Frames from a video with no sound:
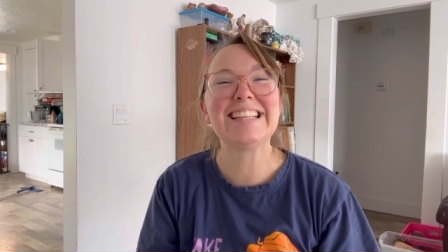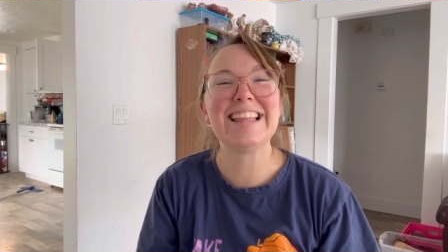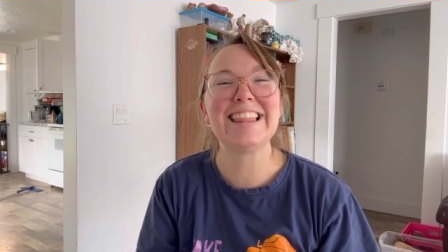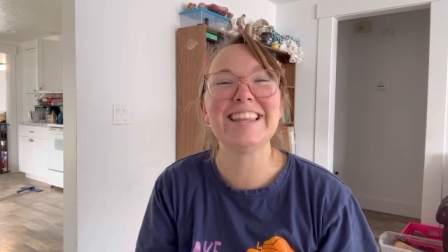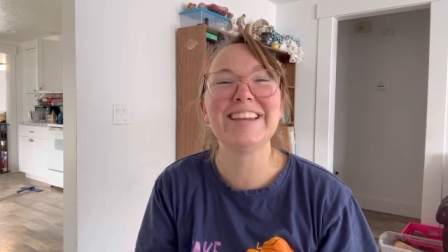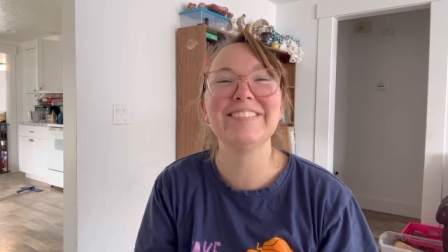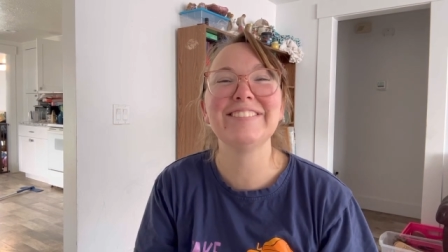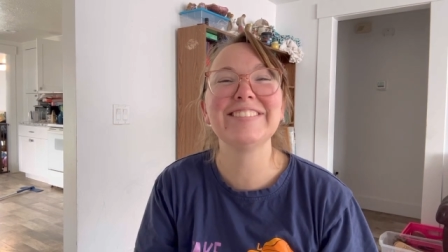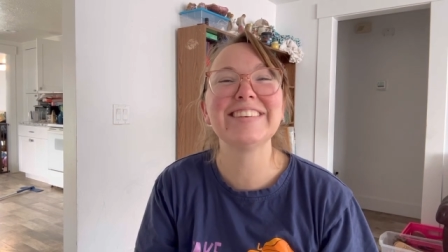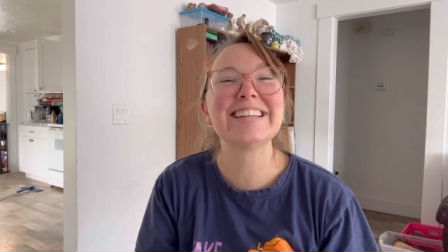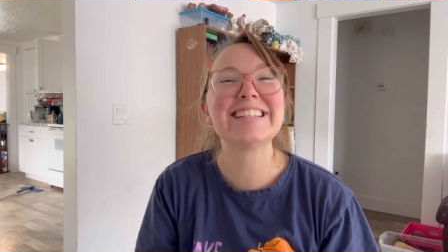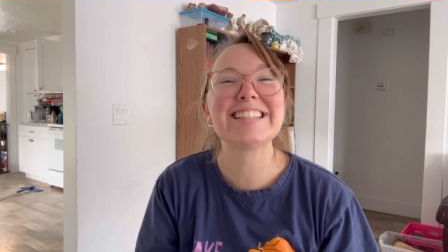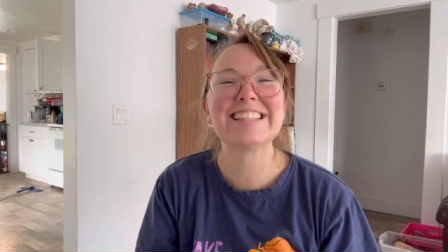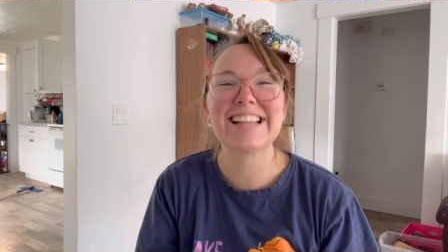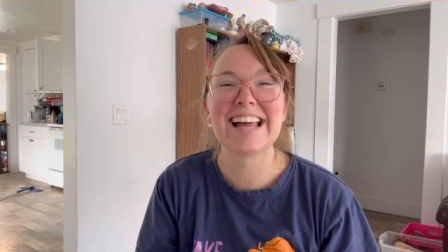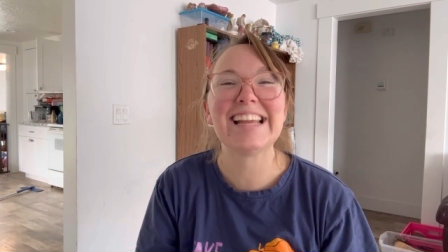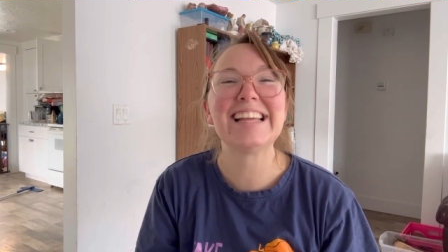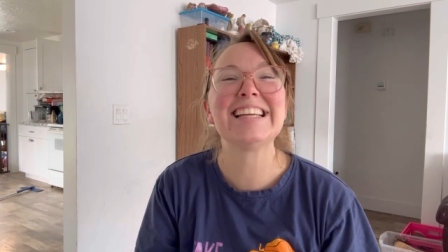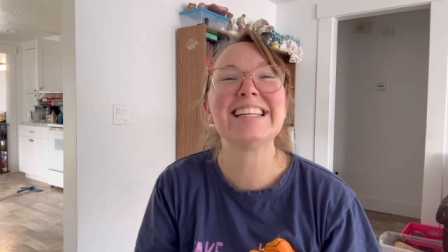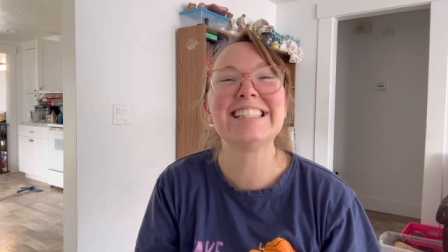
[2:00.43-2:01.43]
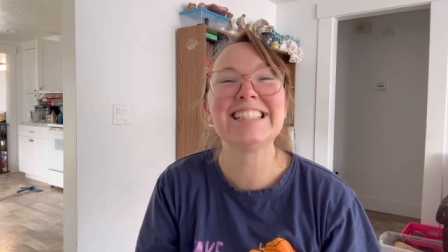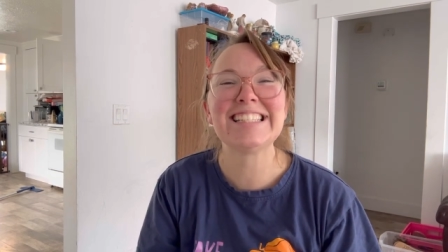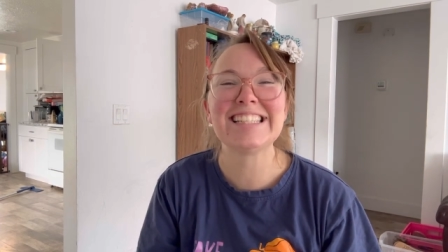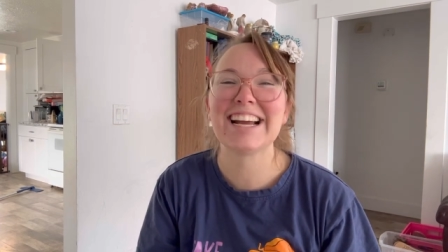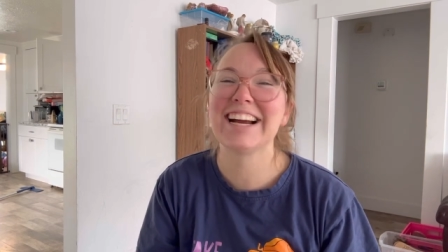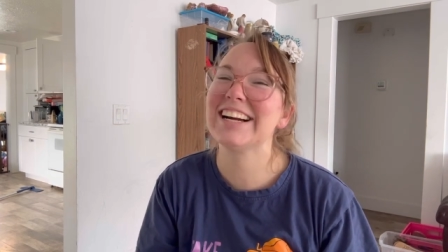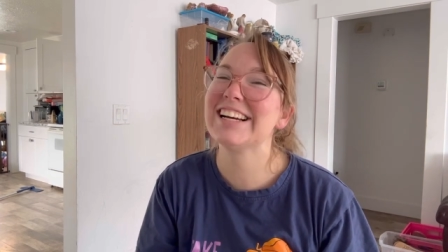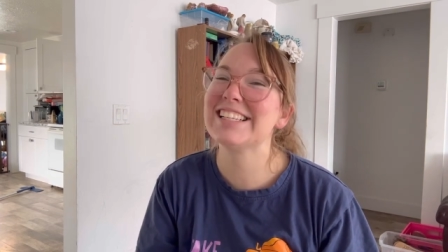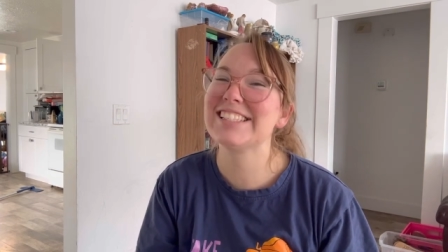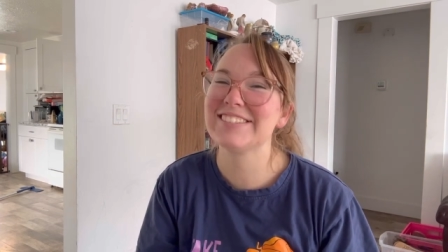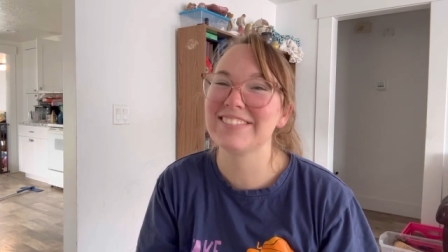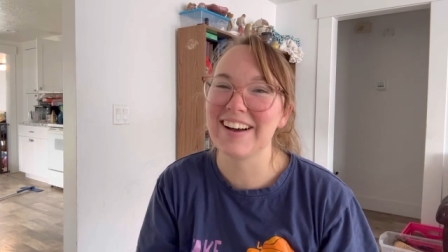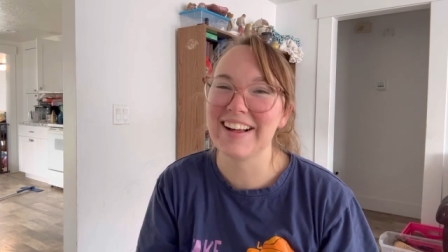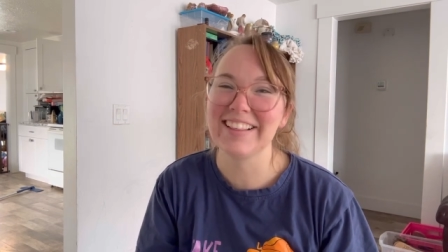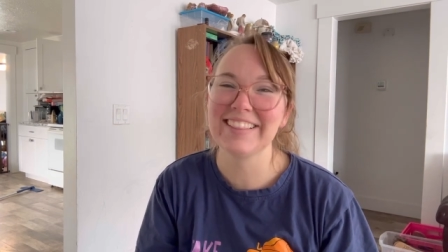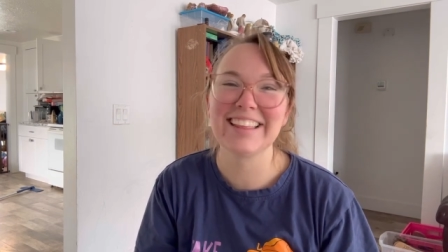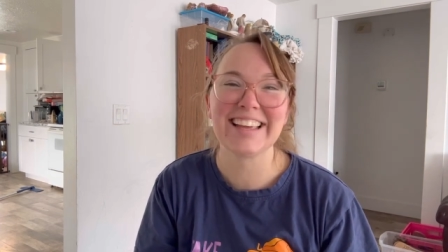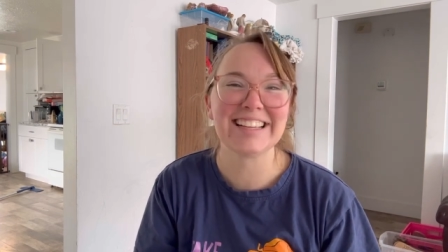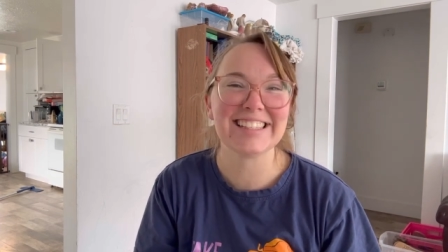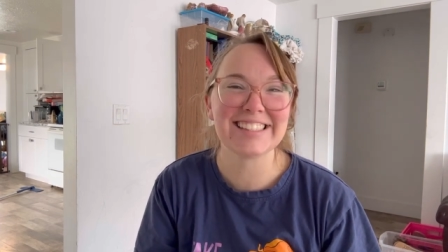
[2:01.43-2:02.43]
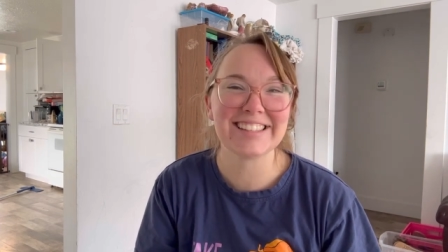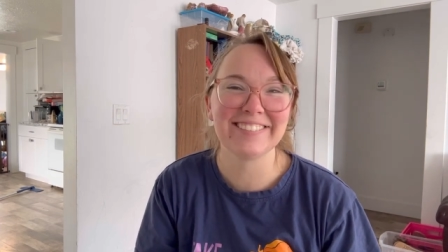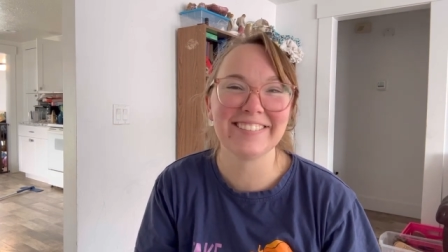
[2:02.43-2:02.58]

and don't forget to like and share as well. Thanks so